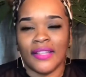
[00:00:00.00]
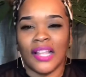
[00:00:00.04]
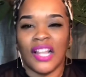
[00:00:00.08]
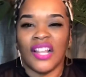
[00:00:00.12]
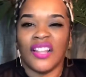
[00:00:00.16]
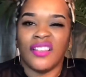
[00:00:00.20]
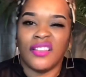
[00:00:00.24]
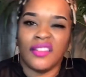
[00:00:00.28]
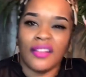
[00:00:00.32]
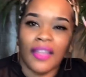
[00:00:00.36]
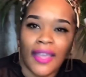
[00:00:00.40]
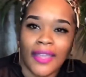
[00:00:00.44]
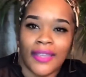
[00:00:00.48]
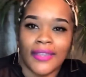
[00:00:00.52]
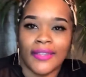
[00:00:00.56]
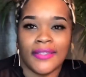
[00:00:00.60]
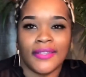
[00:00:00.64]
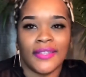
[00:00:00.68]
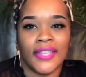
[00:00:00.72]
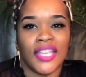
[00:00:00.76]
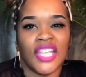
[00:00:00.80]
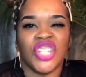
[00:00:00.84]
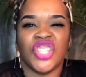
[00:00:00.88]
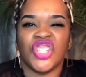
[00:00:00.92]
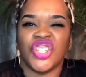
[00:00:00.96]
like
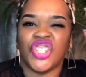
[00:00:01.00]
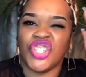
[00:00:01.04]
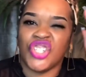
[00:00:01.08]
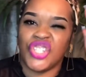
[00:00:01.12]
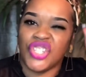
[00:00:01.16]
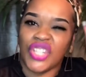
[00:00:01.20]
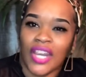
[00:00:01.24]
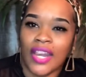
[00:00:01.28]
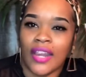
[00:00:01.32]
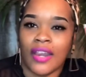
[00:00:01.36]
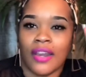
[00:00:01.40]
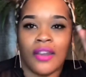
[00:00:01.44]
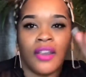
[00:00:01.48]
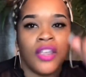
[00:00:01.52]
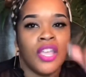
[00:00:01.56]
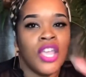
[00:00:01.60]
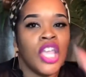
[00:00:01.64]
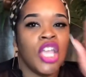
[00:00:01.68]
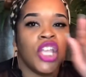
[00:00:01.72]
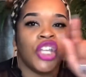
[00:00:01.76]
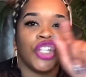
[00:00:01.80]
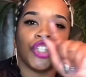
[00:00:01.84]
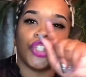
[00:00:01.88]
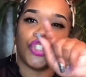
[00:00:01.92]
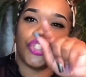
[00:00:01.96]
and share
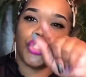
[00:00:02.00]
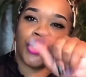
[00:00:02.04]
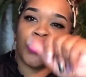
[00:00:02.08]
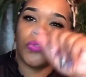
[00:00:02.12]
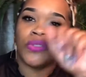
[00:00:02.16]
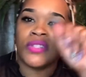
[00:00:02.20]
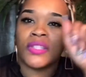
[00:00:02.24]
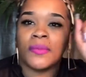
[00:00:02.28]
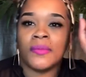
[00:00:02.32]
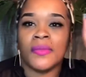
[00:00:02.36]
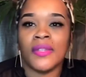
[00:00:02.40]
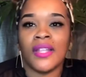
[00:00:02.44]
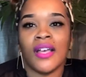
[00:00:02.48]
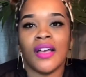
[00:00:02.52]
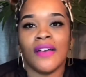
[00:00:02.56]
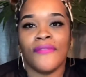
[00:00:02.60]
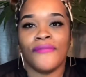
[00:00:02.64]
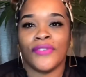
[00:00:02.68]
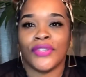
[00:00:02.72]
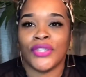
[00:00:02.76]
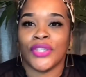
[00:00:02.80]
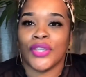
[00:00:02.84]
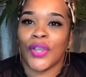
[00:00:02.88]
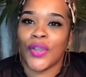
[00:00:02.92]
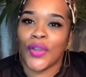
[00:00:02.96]
and show some love for
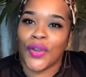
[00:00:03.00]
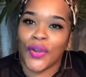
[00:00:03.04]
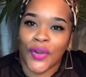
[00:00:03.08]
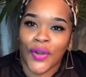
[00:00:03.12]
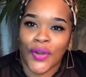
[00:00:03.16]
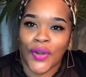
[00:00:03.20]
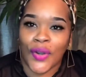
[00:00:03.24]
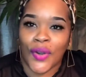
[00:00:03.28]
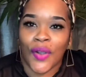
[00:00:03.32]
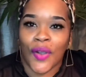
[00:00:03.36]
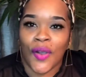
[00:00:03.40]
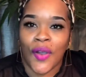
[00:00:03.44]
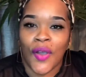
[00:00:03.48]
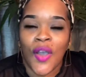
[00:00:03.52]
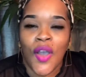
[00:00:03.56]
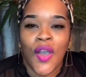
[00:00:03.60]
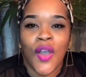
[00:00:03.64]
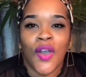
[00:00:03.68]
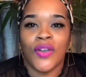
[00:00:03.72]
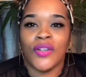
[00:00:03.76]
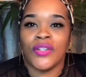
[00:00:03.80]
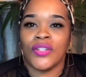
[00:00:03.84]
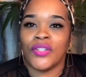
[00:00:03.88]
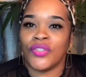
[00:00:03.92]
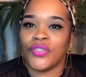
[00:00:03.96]
your girl
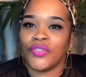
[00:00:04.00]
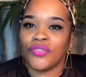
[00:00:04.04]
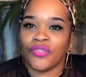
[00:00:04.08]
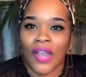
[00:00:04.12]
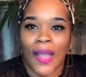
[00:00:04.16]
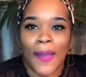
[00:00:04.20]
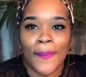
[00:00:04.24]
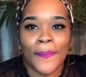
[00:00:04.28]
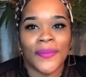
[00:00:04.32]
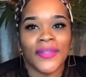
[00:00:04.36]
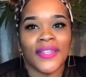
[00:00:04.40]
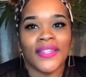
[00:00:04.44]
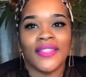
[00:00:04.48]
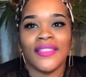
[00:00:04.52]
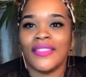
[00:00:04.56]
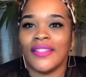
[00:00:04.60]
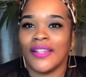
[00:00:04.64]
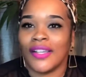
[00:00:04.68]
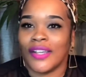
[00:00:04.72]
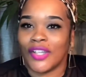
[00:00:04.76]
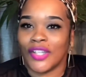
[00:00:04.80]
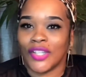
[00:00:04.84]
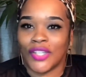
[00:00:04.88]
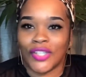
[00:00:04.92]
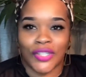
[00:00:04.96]
who's dropping the
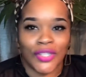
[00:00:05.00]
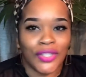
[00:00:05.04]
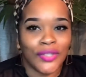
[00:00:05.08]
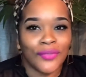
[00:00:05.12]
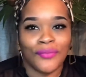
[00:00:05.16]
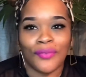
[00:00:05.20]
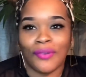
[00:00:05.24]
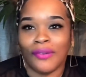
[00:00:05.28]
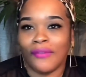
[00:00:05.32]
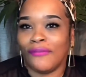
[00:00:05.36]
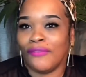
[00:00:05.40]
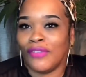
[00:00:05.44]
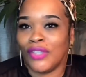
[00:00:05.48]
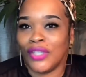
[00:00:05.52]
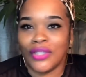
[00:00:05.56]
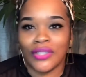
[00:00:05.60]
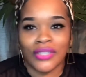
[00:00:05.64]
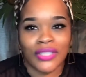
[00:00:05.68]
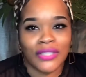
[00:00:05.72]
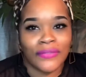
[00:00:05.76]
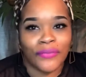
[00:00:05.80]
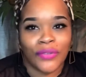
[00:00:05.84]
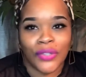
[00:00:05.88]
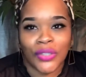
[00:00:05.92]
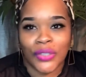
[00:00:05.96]
good reviews
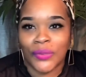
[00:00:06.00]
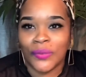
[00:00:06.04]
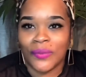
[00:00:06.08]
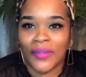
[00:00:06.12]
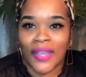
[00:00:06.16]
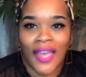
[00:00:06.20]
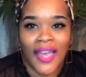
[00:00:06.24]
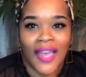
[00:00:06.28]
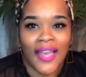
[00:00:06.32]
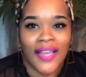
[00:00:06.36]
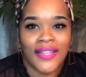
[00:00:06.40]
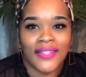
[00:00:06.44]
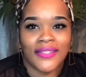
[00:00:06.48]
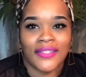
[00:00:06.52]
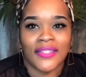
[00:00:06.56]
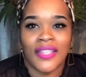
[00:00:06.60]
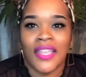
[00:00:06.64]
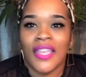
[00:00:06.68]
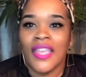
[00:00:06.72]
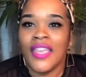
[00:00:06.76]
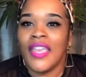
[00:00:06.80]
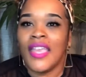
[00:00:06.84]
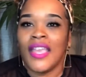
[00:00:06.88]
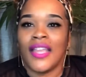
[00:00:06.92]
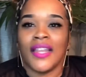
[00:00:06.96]
for you guys
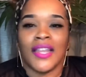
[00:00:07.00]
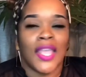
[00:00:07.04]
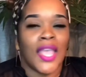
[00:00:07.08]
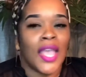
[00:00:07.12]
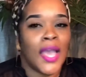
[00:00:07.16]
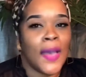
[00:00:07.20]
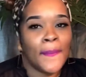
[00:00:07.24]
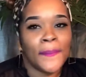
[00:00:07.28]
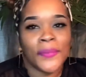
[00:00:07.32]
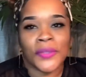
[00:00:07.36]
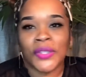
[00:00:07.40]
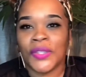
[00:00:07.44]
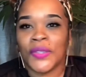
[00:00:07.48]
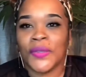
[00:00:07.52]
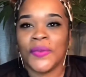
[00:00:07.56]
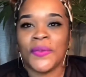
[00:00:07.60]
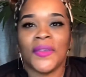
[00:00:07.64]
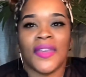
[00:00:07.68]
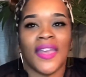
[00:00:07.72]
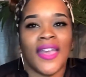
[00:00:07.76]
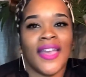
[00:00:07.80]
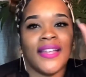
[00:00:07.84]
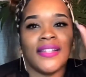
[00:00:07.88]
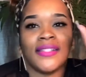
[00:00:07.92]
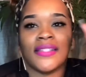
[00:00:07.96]
and helping you
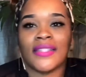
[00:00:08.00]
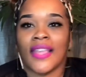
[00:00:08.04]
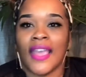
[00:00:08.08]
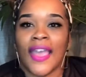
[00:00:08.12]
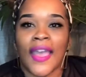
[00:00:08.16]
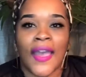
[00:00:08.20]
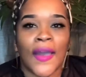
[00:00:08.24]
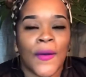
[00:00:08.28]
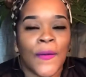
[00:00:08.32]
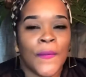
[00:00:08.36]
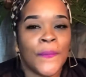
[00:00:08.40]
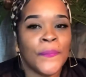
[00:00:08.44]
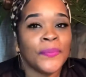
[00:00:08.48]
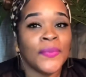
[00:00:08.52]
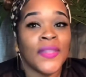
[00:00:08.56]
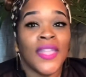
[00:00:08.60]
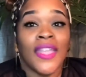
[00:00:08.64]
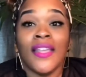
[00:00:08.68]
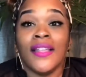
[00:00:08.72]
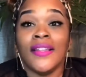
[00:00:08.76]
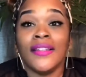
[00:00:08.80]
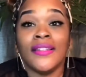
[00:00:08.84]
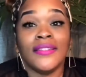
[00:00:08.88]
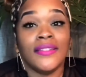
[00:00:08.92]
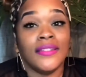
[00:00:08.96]
guys out.
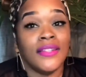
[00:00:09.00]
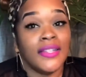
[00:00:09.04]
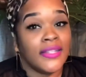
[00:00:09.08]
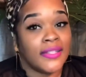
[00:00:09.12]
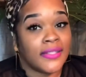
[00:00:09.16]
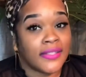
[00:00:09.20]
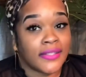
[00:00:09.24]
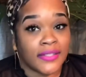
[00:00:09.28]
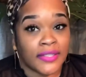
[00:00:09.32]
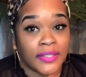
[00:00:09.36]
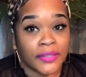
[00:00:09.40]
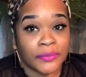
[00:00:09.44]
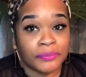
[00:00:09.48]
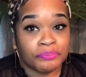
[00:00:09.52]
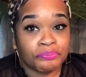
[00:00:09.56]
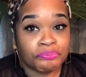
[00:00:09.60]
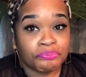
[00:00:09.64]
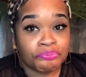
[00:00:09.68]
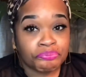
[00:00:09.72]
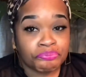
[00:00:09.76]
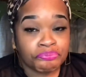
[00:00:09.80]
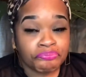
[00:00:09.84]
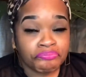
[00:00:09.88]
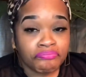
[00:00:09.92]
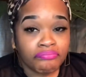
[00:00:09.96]
Listen,
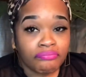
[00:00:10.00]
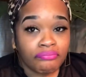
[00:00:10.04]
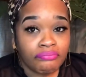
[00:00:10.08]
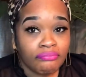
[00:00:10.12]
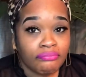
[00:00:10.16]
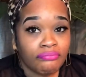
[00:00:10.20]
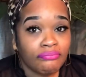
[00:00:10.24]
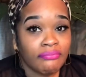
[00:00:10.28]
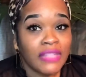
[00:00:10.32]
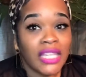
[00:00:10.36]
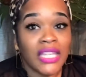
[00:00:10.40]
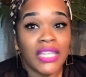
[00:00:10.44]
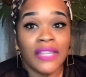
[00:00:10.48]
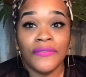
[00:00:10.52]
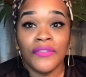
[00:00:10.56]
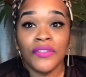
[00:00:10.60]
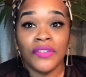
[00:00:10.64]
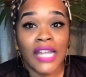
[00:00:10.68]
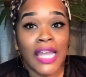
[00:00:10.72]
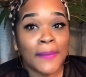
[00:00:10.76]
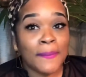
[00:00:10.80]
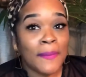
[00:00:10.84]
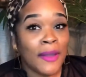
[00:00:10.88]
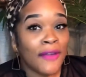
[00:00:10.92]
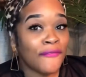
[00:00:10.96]
if you
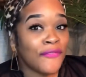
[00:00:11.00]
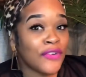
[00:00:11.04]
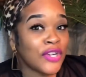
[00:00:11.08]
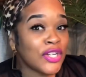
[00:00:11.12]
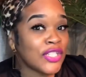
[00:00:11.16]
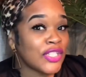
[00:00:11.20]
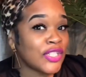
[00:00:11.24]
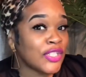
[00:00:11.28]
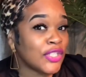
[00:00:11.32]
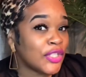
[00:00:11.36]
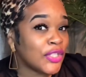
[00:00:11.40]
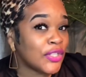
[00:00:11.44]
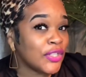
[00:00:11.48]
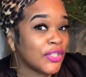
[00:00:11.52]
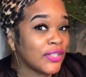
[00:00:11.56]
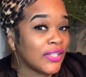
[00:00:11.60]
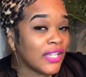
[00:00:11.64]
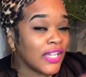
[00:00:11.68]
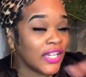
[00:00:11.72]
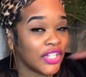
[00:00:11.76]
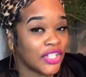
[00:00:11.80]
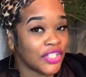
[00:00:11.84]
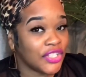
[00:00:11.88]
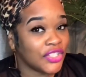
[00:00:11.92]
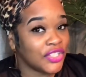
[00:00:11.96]
like my first look,
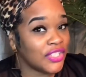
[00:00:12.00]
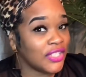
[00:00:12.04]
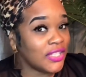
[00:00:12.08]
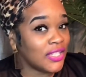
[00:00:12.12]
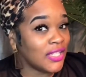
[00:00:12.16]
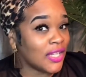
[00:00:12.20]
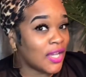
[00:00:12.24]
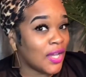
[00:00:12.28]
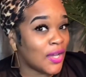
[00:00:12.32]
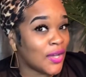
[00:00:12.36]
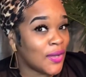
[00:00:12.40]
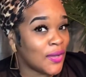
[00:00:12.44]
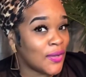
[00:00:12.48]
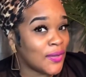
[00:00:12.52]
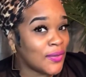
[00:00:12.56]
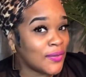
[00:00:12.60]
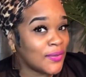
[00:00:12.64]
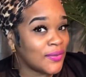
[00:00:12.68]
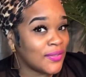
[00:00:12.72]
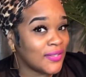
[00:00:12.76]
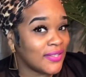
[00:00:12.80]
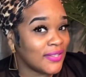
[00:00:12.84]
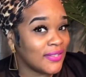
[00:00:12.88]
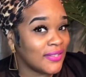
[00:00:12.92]
here she goes.